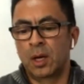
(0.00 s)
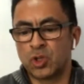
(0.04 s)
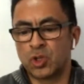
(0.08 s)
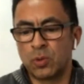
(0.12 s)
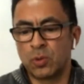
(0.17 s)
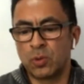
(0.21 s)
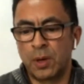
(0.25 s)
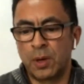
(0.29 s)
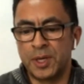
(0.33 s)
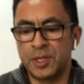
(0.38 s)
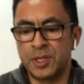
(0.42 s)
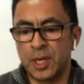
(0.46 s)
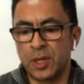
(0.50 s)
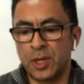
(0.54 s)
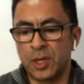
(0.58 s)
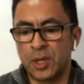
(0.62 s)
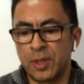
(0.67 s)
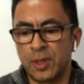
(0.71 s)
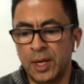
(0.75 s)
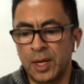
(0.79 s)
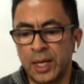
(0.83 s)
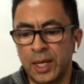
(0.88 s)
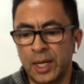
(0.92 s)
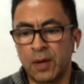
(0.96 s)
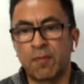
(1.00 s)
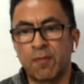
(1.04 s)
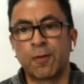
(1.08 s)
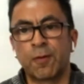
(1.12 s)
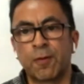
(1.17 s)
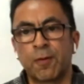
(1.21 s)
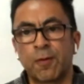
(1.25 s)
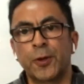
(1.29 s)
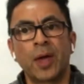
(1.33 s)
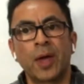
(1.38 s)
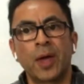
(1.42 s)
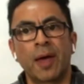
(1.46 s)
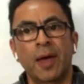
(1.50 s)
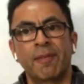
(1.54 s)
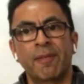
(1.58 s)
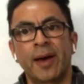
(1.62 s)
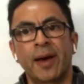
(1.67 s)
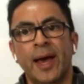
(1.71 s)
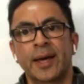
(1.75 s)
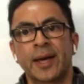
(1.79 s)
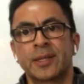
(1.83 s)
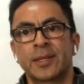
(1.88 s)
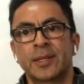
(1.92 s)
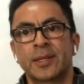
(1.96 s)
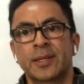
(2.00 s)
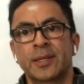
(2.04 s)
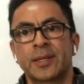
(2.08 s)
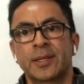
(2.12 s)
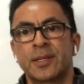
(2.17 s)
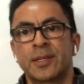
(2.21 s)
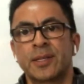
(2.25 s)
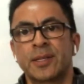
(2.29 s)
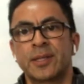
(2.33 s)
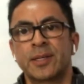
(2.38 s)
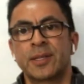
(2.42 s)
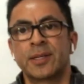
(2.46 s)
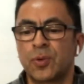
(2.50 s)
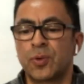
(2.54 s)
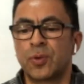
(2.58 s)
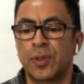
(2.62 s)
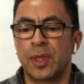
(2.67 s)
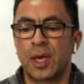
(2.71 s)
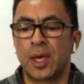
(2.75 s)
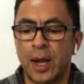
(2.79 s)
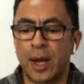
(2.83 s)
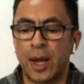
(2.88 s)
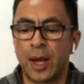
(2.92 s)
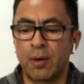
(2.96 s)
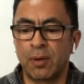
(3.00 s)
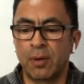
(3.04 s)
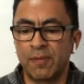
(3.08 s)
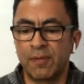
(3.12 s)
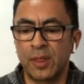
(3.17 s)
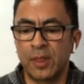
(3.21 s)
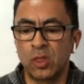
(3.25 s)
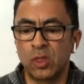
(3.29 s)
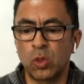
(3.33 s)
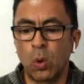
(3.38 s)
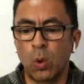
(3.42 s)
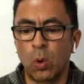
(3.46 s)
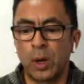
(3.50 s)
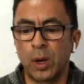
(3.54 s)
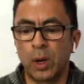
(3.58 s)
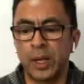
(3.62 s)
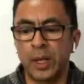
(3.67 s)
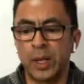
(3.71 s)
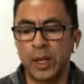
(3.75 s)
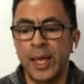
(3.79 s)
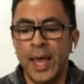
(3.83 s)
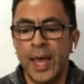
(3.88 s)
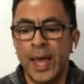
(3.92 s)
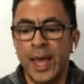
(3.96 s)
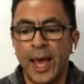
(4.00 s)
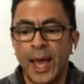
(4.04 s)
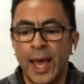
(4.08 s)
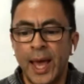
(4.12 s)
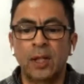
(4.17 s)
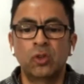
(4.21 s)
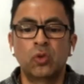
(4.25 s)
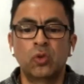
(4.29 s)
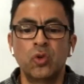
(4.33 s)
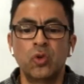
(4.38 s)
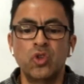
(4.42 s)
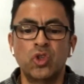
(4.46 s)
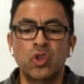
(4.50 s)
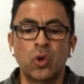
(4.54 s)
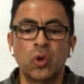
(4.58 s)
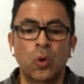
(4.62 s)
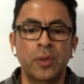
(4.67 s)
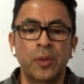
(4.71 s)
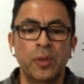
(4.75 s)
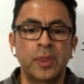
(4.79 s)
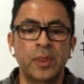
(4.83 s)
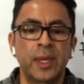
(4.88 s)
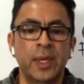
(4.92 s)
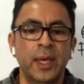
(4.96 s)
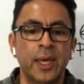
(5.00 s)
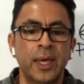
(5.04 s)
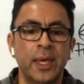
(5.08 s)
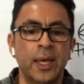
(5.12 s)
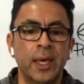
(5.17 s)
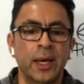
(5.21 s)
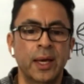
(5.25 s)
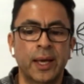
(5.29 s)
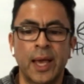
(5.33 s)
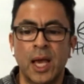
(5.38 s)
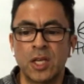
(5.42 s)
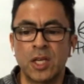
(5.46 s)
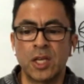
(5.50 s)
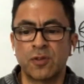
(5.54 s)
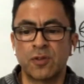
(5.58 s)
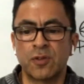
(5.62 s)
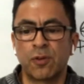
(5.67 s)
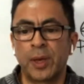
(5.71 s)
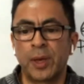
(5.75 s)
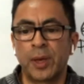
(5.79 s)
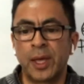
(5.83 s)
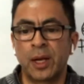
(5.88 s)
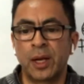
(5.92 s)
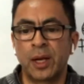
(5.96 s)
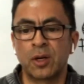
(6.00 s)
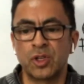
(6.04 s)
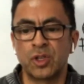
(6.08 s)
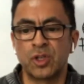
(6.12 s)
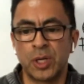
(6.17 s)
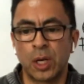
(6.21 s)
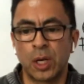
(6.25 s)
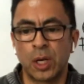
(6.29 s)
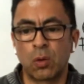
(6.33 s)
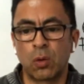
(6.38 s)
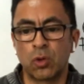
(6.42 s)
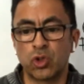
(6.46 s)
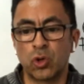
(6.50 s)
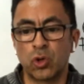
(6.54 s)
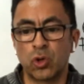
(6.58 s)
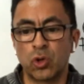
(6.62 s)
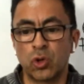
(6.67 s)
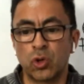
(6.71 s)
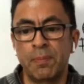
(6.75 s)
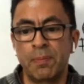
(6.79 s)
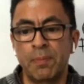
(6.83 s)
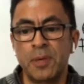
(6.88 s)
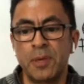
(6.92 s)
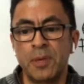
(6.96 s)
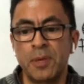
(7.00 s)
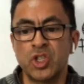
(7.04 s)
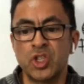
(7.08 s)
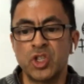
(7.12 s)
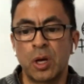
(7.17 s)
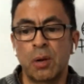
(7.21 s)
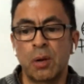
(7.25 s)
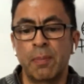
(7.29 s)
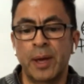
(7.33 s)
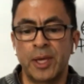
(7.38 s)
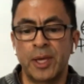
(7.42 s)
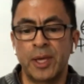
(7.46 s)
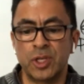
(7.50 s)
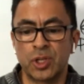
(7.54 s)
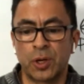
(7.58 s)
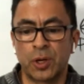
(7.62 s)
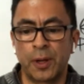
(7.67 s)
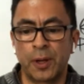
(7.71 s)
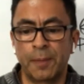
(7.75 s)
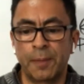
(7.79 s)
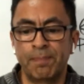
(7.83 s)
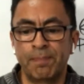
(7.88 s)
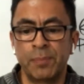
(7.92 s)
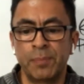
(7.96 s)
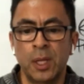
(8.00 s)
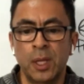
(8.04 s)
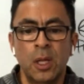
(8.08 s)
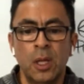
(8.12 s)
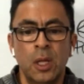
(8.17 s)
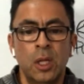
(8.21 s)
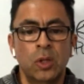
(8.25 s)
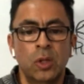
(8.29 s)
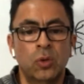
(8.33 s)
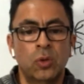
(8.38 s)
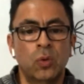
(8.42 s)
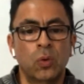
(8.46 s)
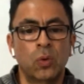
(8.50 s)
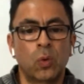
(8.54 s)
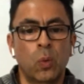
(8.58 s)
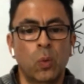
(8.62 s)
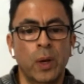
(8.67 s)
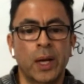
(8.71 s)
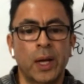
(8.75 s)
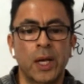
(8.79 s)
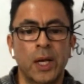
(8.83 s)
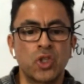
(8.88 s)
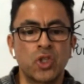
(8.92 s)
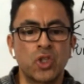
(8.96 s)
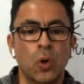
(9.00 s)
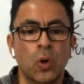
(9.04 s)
So I send you the link for you to have access to the shadow inventory and to join the cash flow inner circle. So let me share my screen to quickly